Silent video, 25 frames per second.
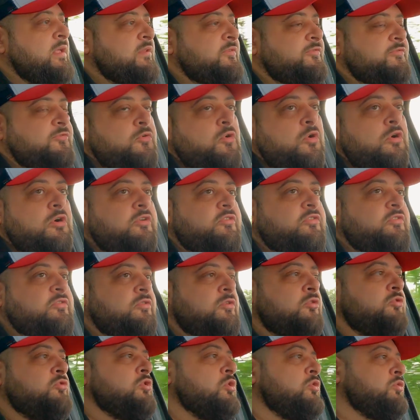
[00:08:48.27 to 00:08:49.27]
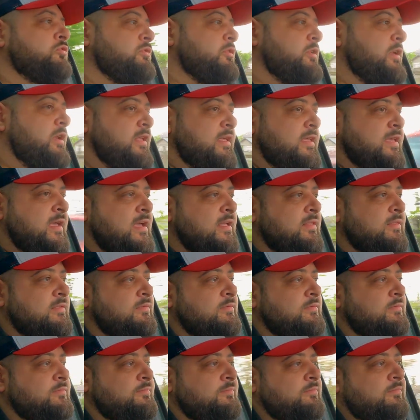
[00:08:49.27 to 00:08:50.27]
And of course, you don't really get
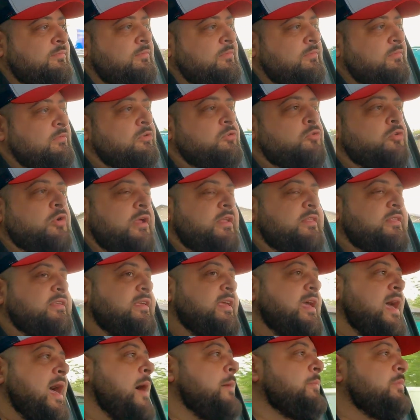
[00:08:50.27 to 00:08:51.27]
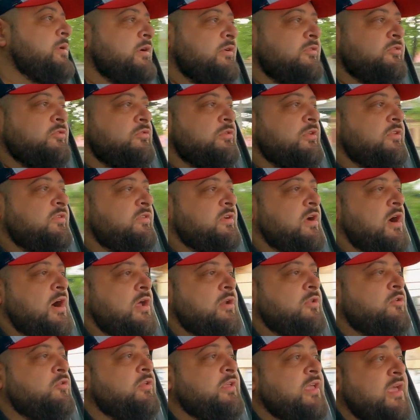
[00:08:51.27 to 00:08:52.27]
great cameras on this
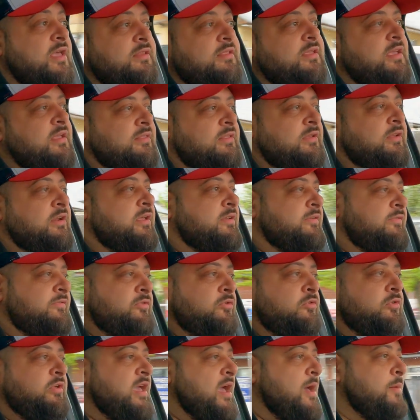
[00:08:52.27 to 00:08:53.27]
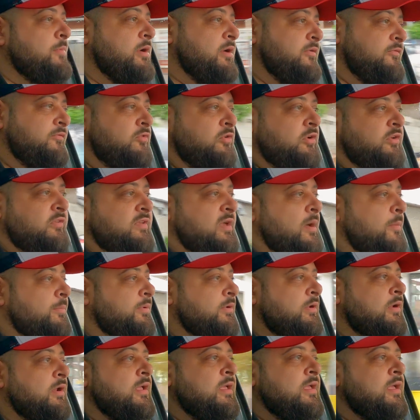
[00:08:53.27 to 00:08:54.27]
car. You can get a rear view camera, for
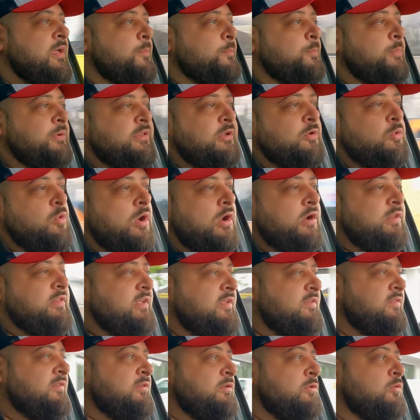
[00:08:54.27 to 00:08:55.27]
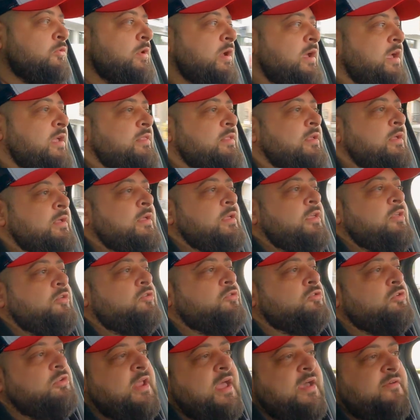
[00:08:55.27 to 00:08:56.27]
example, but the quality isn't great.
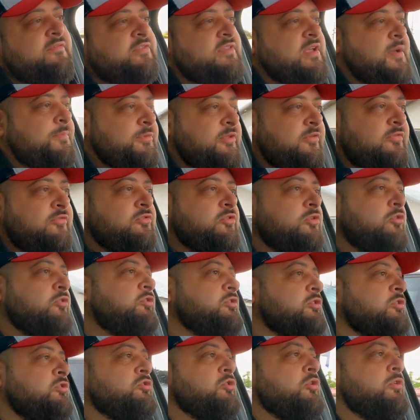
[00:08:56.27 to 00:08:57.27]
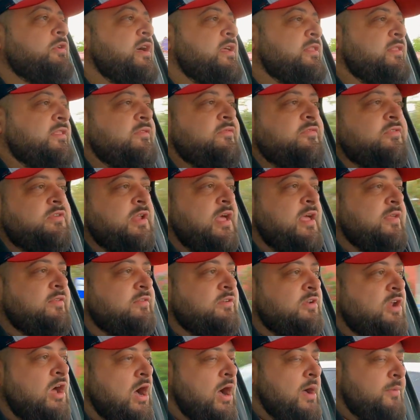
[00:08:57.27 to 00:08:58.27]
You don't have adaptive cruise control, not even
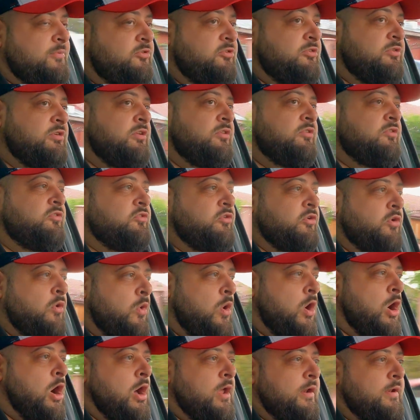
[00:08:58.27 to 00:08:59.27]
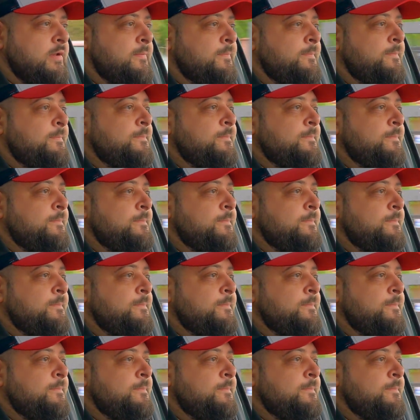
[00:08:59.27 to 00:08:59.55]
as an option, and so on.